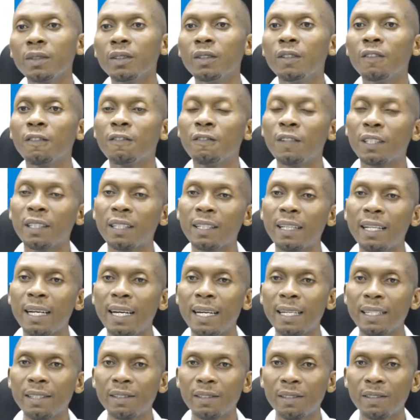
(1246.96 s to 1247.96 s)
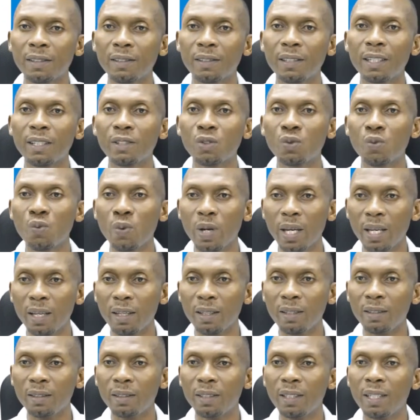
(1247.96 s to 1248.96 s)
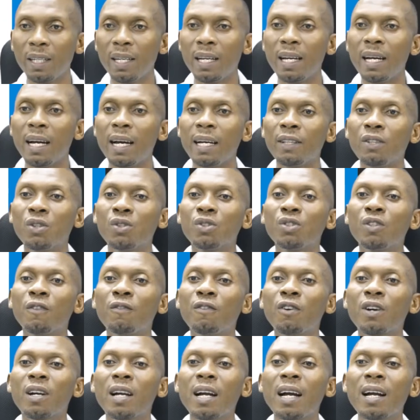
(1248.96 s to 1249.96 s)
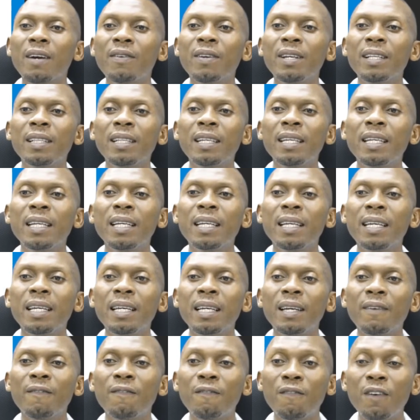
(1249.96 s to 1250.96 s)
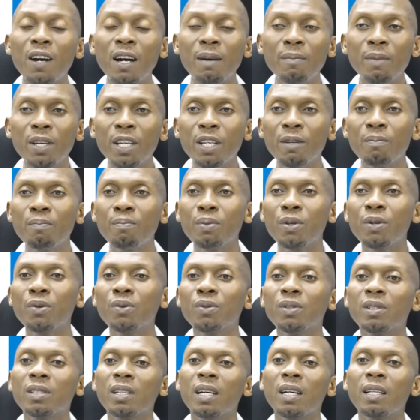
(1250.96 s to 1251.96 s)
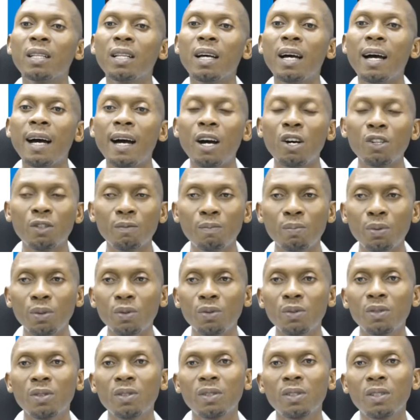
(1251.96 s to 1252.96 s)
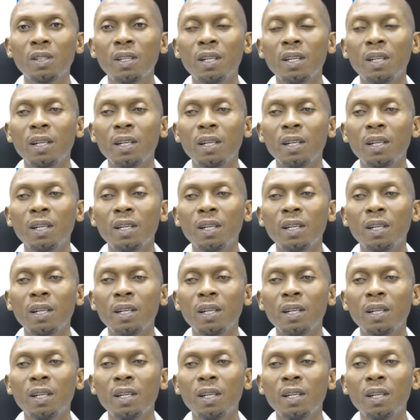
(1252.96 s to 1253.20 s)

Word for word: or fertilizers as well, and also for carrying farm inputs and outputs.